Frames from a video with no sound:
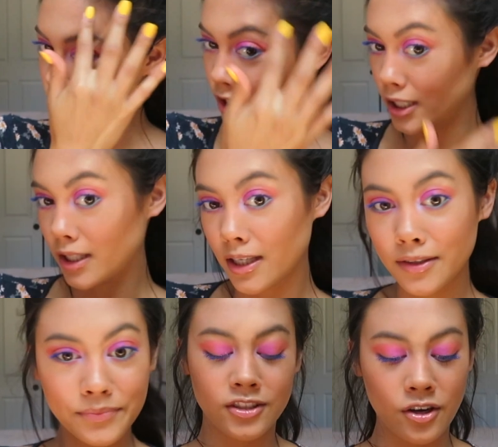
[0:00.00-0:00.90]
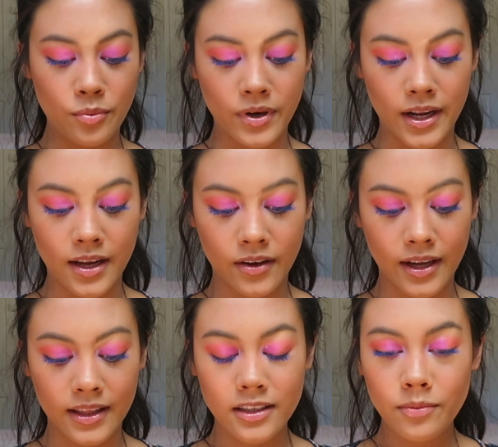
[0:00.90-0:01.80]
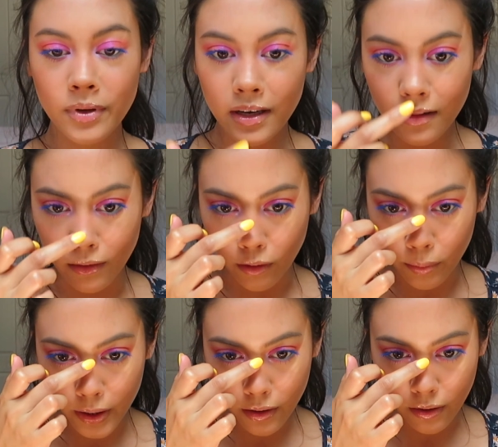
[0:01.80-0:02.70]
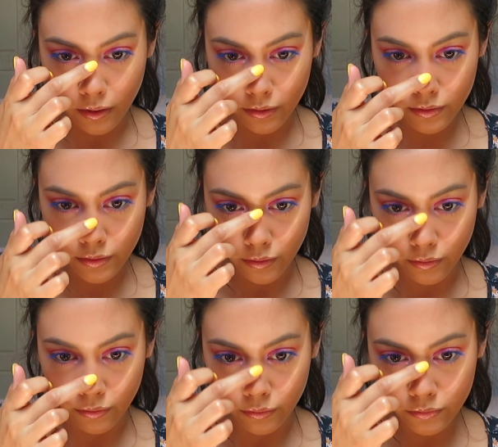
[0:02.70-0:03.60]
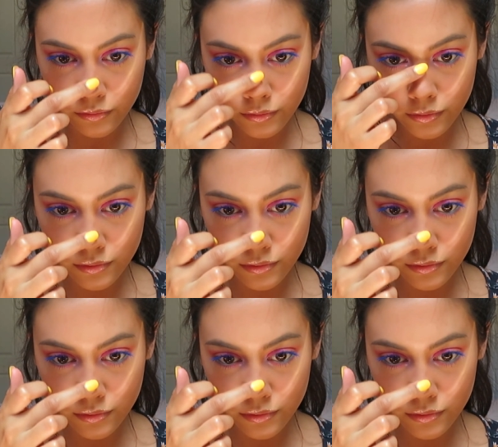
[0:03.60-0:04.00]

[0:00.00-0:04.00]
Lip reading: she did that. So pretty. Okay, let's put a little bit on her nose.